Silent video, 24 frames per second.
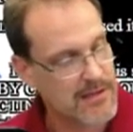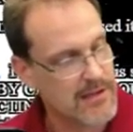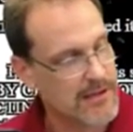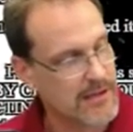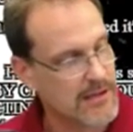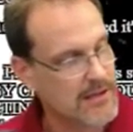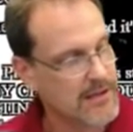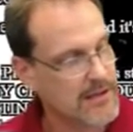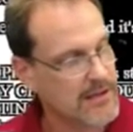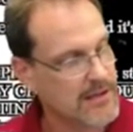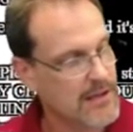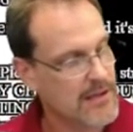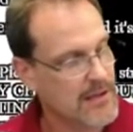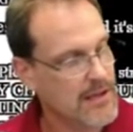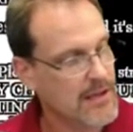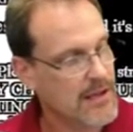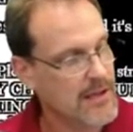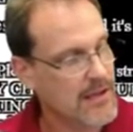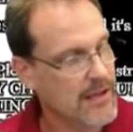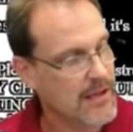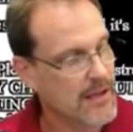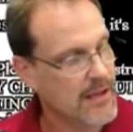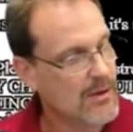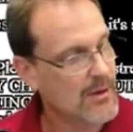Uh,
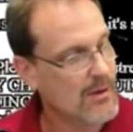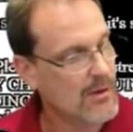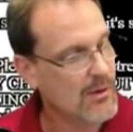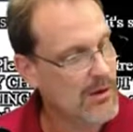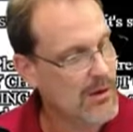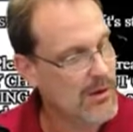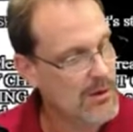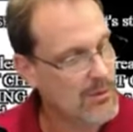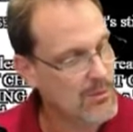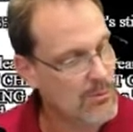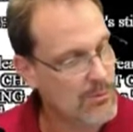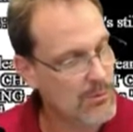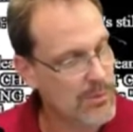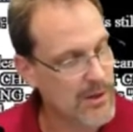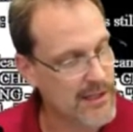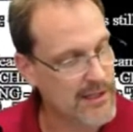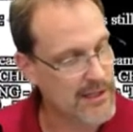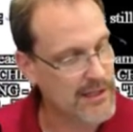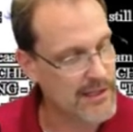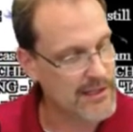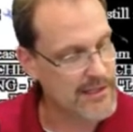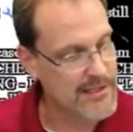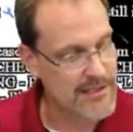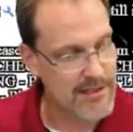but
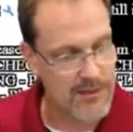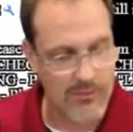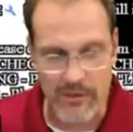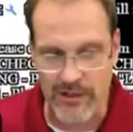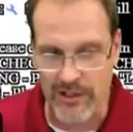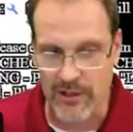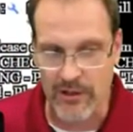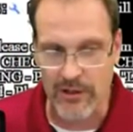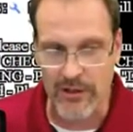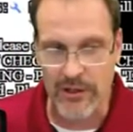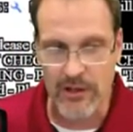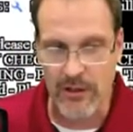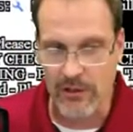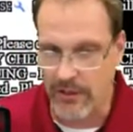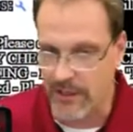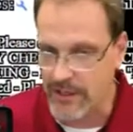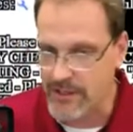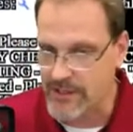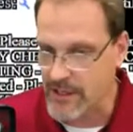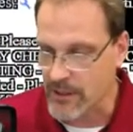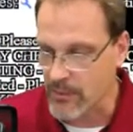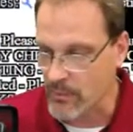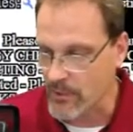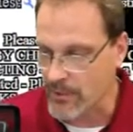it's when you you know like
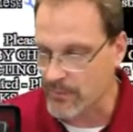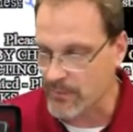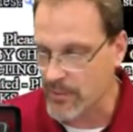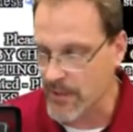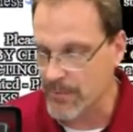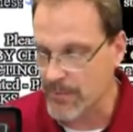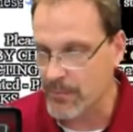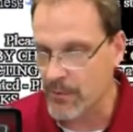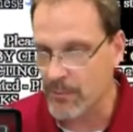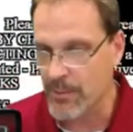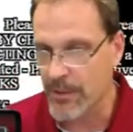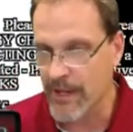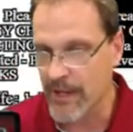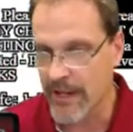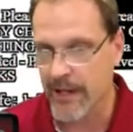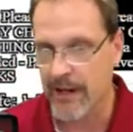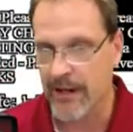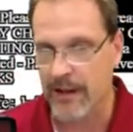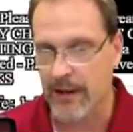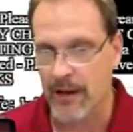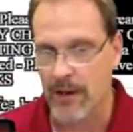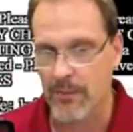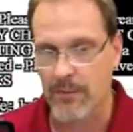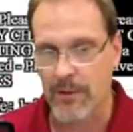I said when people pick
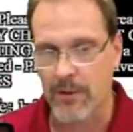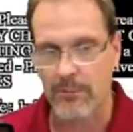it up,